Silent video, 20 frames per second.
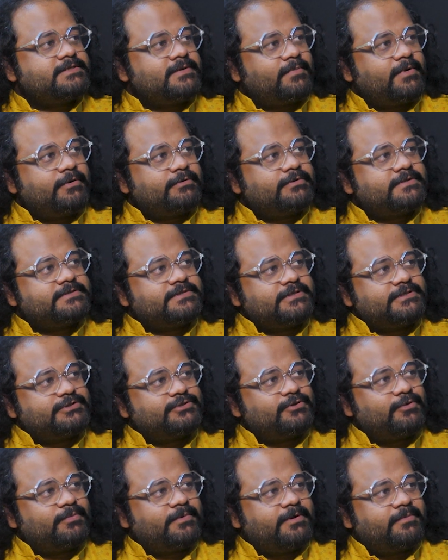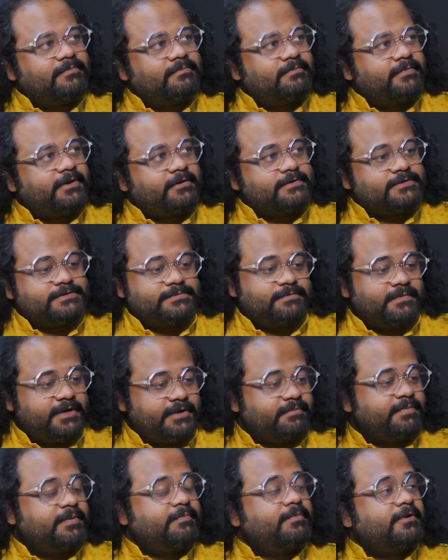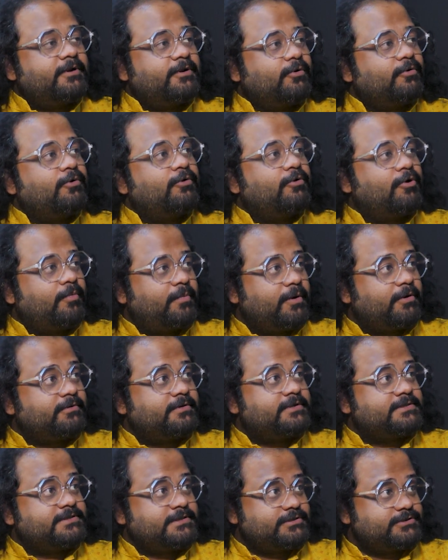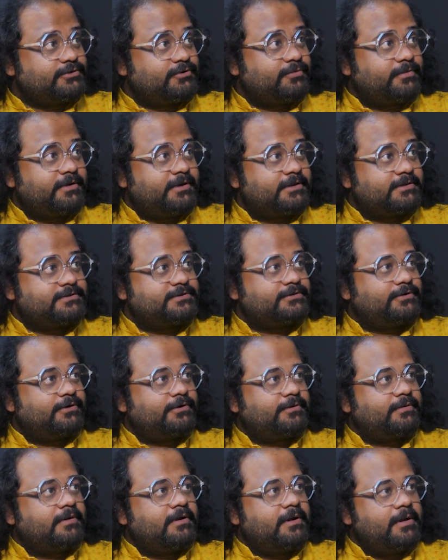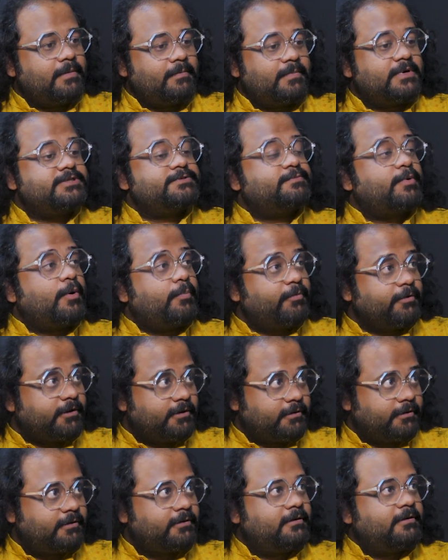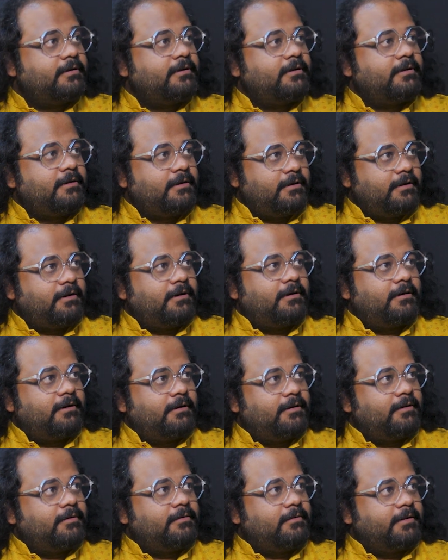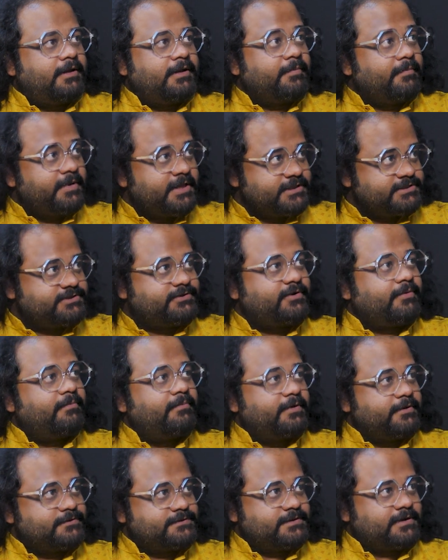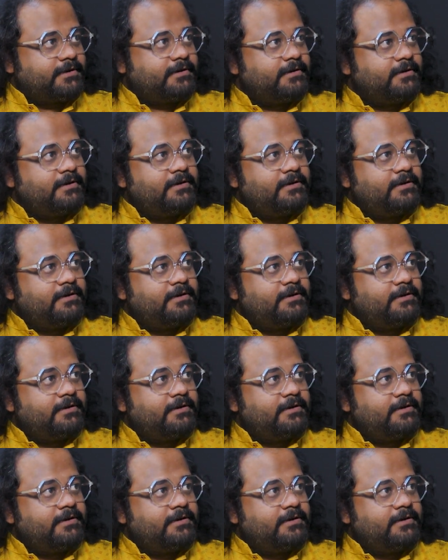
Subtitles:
us about this instrument because many people don't know about this instrument. It's not much popular in a mainstream music.